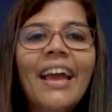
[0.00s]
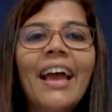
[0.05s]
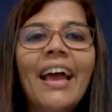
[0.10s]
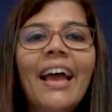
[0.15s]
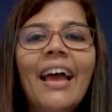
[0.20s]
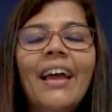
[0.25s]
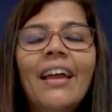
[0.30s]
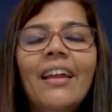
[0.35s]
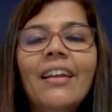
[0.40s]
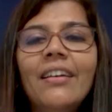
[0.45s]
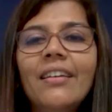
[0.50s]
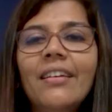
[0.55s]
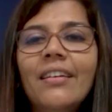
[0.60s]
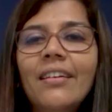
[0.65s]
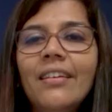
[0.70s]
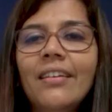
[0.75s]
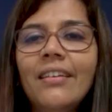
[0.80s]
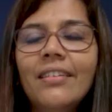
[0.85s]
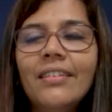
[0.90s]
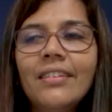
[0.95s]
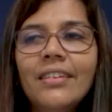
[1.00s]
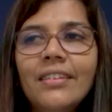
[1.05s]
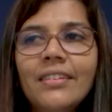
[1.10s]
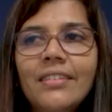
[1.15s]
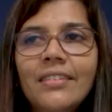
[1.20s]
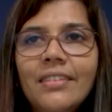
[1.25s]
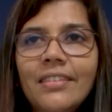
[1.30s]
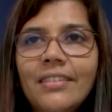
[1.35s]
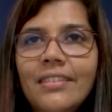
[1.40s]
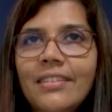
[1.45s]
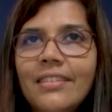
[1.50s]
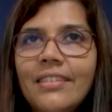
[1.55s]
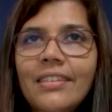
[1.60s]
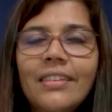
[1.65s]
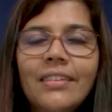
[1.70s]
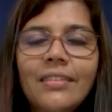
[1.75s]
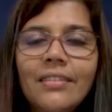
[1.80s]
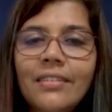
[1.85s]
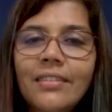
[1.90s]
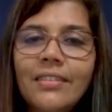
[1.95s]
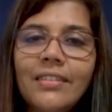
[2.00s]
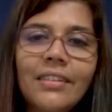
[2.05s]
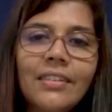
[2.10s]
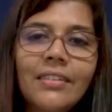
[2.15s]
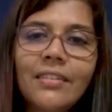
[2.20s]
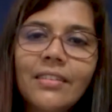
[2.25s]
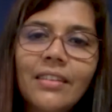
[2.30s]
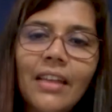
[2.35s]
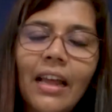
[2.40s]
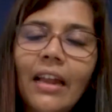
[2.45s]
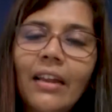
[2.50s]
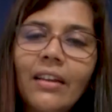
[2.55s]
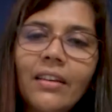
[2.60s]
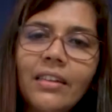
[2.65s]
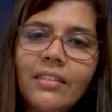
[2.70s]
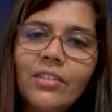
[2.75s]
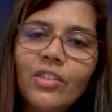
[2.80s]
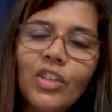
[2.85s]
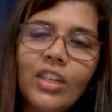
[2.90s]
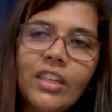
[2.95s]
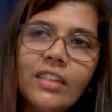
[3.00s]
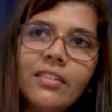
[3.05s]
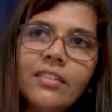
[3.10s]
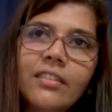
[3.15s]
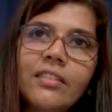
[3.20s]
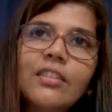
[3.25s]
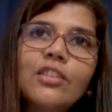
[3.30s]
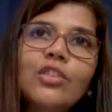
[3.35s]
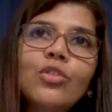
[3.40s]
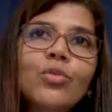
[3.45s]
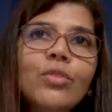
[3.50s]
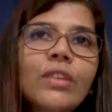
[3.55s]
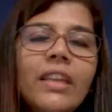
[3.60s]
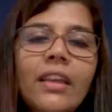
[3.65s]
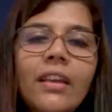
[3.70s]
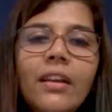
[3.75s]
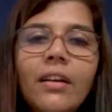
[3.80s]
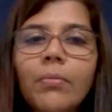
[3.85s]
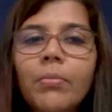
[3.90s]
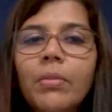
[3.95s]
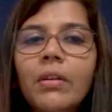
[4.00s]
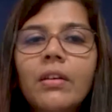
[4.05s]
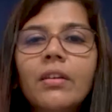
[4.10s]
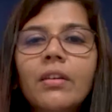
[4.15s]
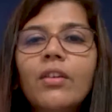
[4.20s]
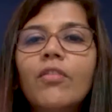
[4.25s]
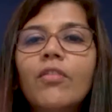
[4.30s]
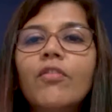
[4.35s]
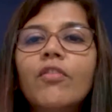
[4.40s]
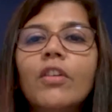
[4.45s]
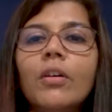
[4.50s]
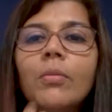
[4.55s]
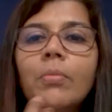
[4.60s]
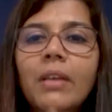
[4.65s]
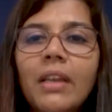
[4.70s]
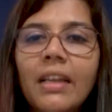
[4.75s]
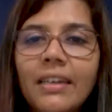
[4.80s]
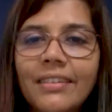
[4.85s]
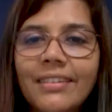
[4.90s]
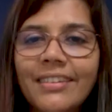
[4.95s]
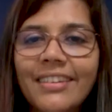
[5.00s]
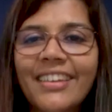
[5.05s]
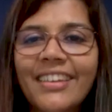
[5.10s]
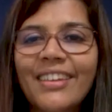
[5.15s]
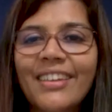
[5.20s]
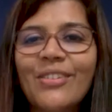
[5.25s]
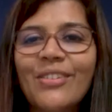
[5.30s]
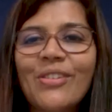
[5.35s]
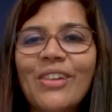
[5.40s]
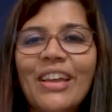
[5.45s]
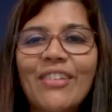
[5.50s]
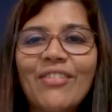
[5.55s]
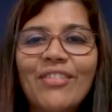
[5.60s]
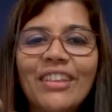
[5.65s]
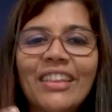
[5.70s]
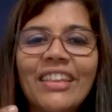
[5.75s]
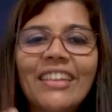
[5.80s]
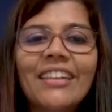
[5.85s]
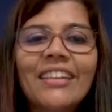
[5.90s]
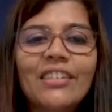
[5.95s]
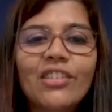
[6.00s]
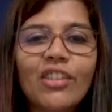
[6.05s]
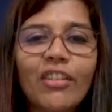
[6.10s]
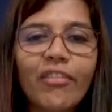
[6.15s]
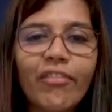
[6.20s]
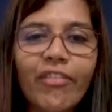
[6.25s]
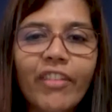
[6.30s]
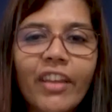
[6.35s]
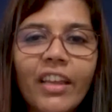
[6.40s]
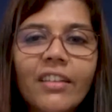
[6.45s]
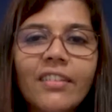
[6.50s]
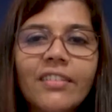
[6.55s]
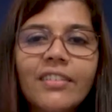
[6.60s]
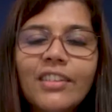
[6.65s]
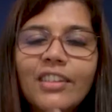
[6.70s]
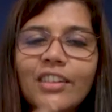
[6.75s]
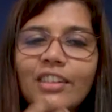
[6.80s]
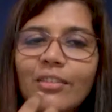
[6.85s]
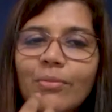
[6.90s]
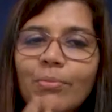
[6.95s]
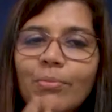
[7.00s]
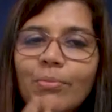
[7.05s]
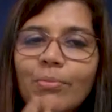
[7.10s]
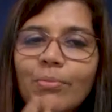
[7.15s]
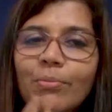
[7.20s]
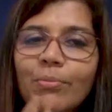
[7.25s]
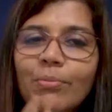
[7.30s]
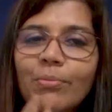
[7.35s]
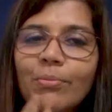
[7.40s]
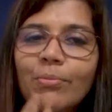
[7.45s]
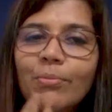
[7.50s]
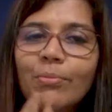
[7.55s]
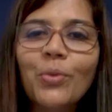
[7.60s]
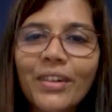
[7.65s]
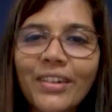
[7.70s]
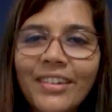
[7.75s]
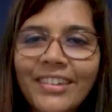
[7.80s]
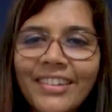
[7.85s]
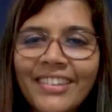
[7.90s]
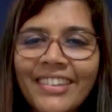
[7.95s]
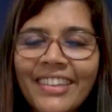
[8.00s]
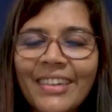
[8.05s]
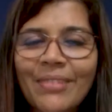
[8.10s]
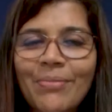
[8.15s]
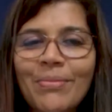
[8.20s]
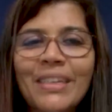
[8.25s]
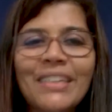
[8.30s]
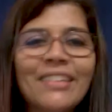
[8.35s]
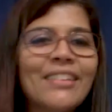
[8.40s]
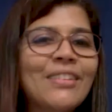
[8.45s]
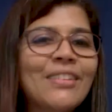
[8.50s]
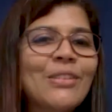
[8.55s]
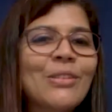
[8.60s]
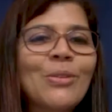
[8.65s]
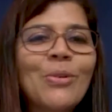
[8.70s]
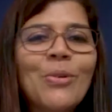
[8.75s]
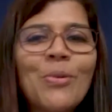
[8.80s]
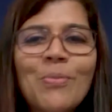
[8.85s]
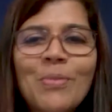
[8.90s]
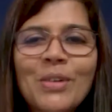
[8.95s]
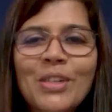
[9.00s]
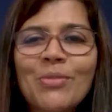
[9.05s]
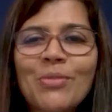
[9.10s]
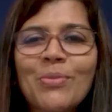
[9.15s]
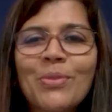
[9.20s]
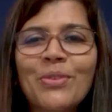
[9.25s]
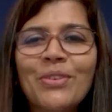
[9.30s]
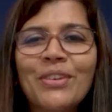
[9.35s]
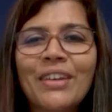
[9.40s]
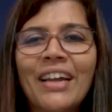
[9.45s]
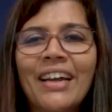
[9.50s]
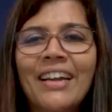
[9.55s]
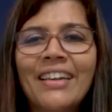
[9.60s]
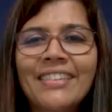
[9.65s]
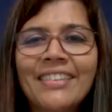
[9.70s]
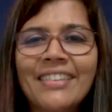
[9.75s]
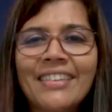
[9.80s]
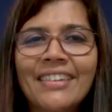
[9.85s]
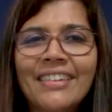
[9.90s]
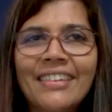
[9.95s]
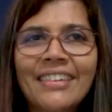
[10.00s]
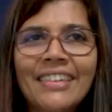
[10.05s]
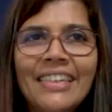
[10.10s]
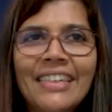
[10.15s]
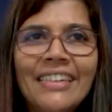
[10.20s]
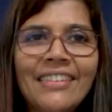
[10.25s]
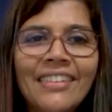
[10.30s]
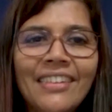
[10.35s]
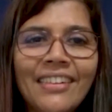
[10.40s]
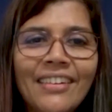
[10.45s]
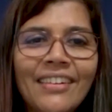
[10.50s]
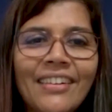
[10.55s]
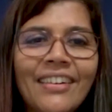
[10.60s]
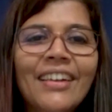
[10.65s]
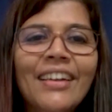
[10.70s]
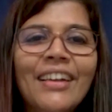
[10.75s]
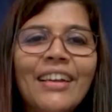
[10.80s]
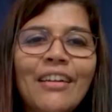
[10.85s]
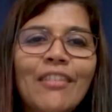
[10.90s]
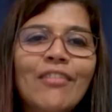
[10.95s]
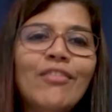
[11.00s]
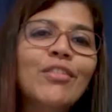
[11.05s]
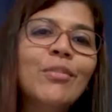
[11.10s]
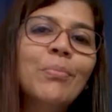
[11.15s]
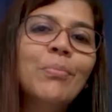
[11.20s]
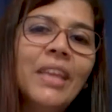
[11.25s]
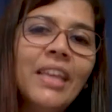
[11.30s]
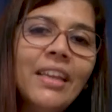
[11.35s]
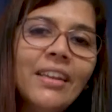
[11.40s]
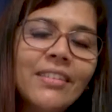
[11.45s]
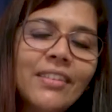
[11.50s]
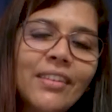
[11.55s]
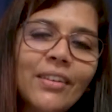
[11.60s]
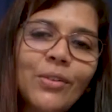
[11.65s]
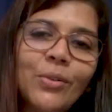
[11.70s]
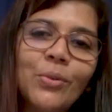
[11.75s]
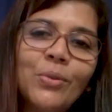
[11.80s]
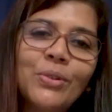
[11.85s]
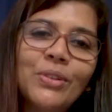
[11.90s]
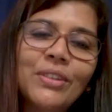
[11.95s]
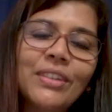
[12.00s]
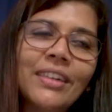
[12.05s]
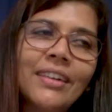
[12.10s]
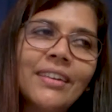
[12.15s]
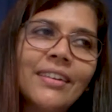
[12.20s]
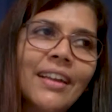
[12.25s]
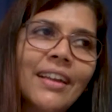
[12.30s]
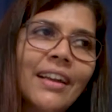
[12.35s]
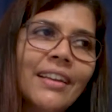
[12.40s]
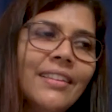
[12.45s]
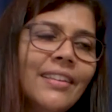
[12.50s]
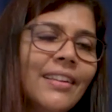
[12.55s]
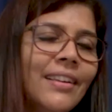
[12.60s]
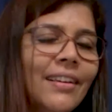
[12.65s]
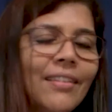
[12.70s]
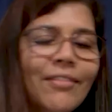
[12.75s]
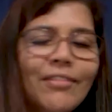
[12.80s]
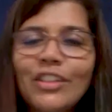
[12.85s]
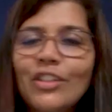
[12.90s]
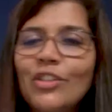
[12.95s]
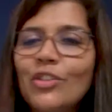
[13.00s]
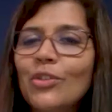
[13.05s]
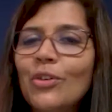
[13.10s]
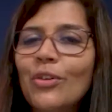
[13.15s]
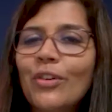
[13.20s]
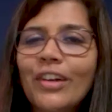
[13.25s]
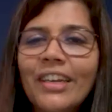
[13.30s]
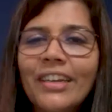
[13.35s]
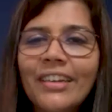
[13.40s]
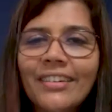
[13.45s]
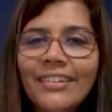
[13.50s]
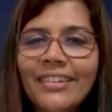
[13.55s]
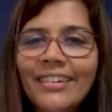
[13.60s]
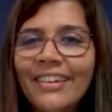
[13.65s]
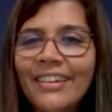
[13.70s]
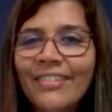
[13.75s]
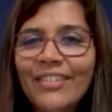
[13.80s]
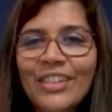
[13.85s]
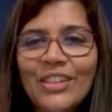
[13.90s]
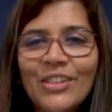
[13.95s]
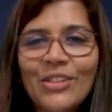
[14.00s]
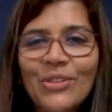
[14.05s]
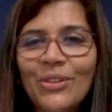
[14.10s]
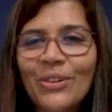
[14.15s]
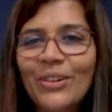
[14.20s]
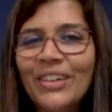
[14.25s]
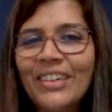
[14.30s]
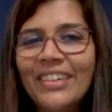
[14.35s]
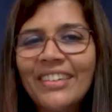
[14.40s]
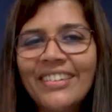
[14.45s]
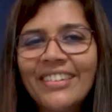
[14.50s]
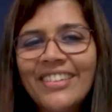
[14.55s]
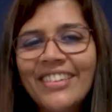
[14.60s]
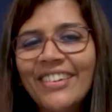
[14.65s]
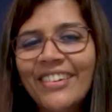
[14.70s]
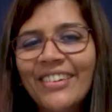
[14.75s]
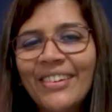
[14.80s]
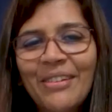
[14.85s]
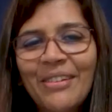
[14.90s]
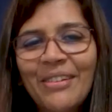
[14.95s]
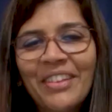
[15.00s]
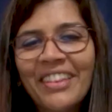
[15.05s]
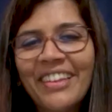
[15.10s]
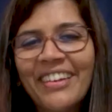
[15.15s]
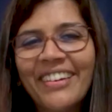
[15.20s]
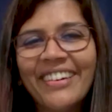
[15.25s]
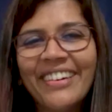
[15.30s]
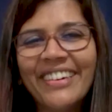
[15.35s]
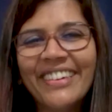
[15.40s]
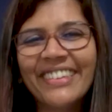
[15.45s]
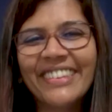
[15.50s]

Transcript: And and she has a unique ability of verbalizing, everything that she feels, she can put it into words. That makes it so much more nicer, easier for me as a coach. And I think I've enjoyed it. I've enjoyed this journey with her.